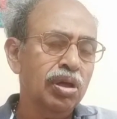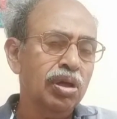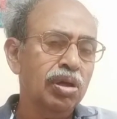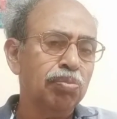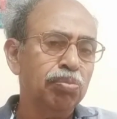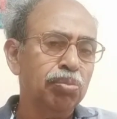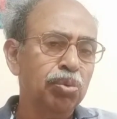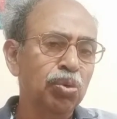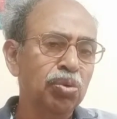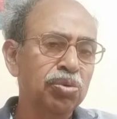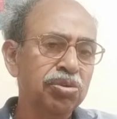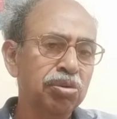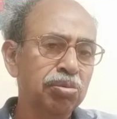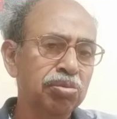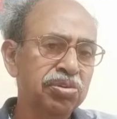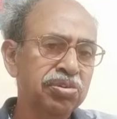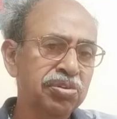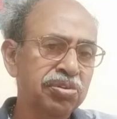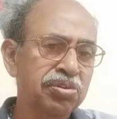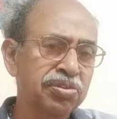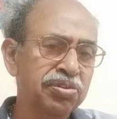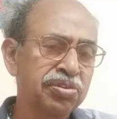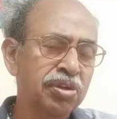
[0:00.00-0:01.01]
Pure
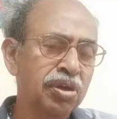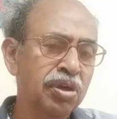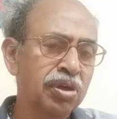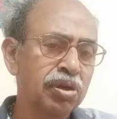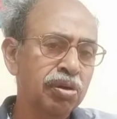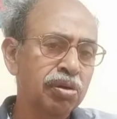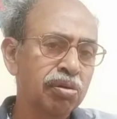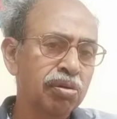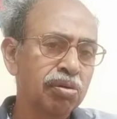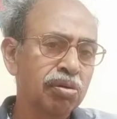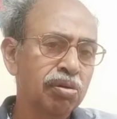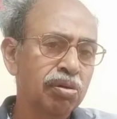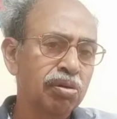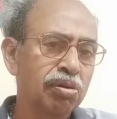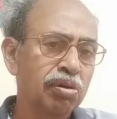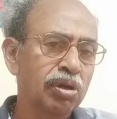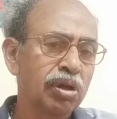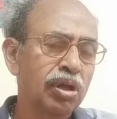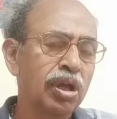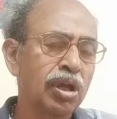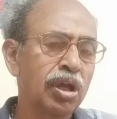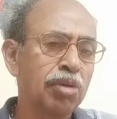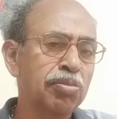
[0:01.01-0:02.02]
substances are
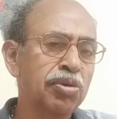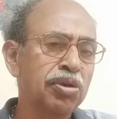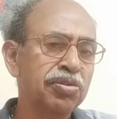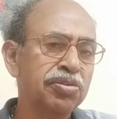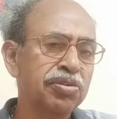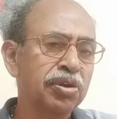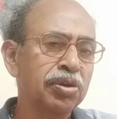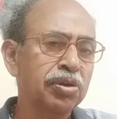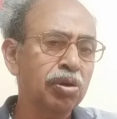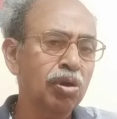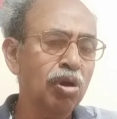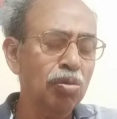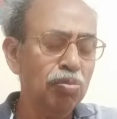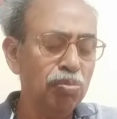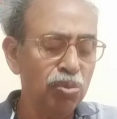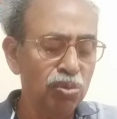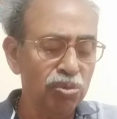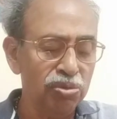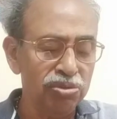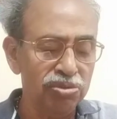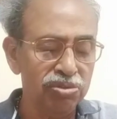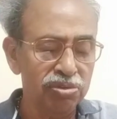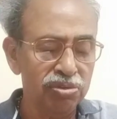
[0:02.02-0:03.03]
elements and
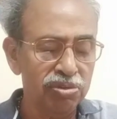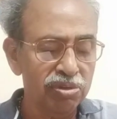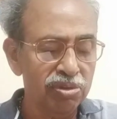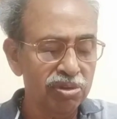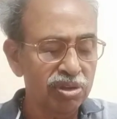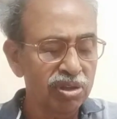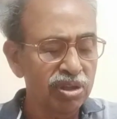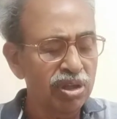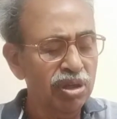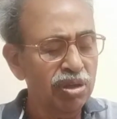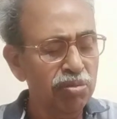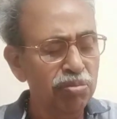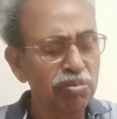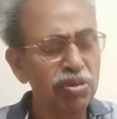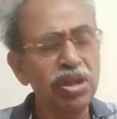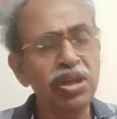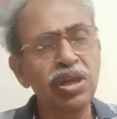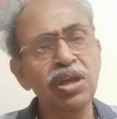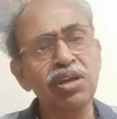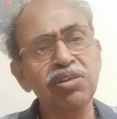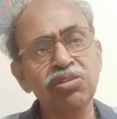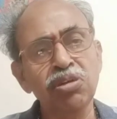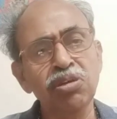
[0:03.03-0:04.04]
compounds. Many
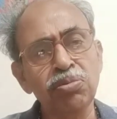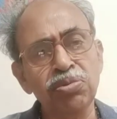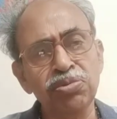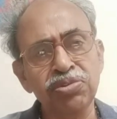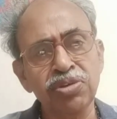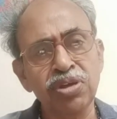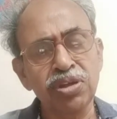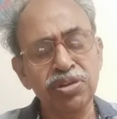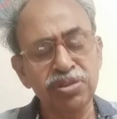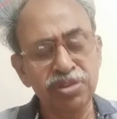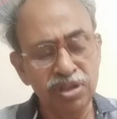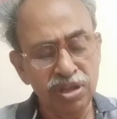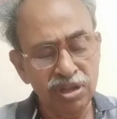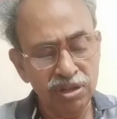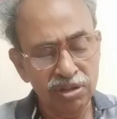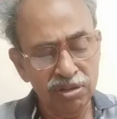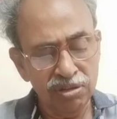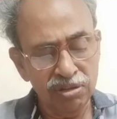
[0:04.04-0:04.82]
examples are there.